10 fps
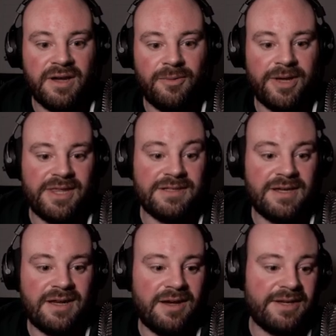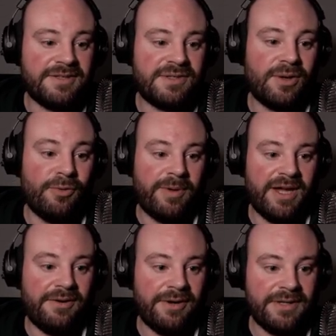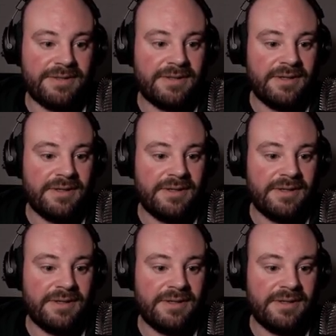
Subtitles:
where there's like high slope areas.